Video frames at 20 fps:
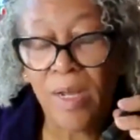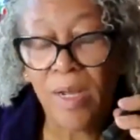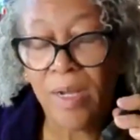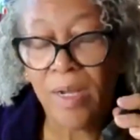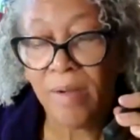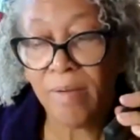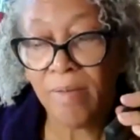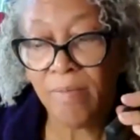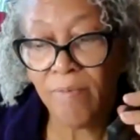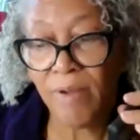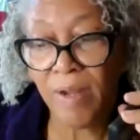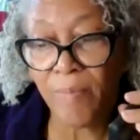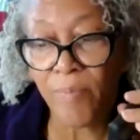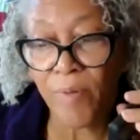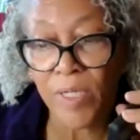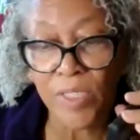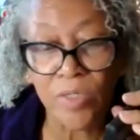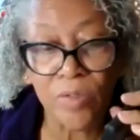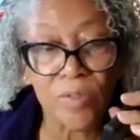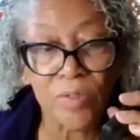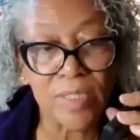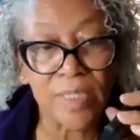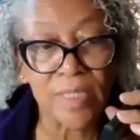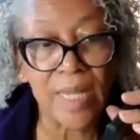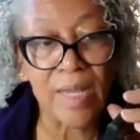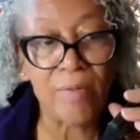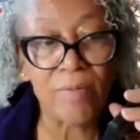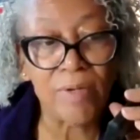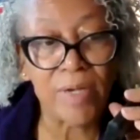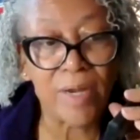vibrational
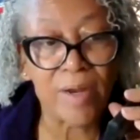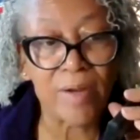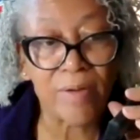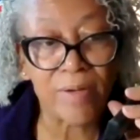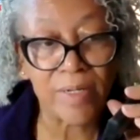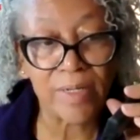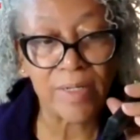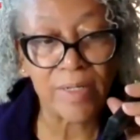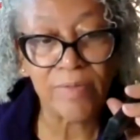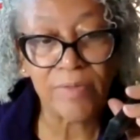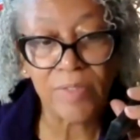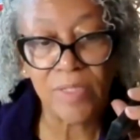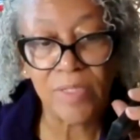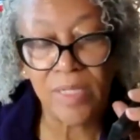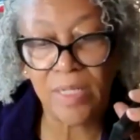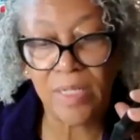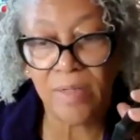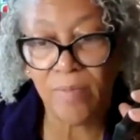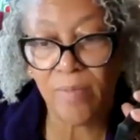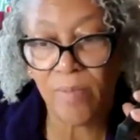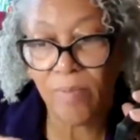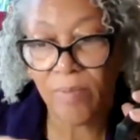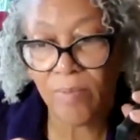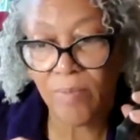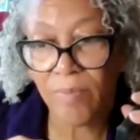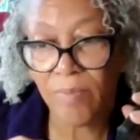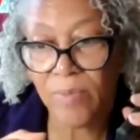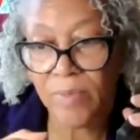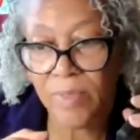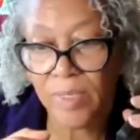sound narratives in
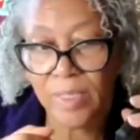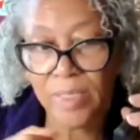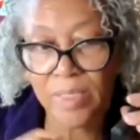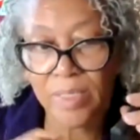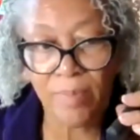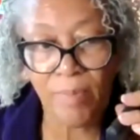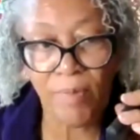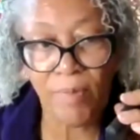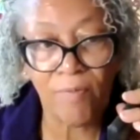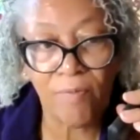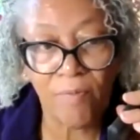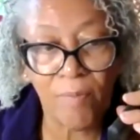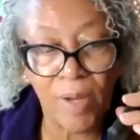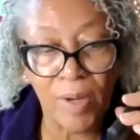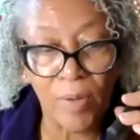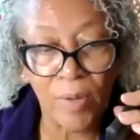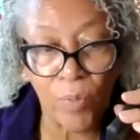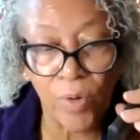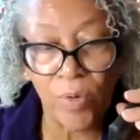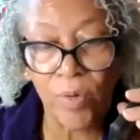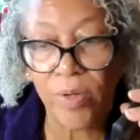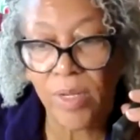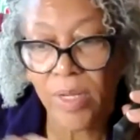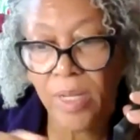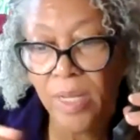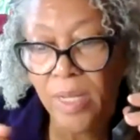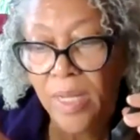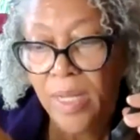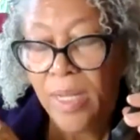some of my work,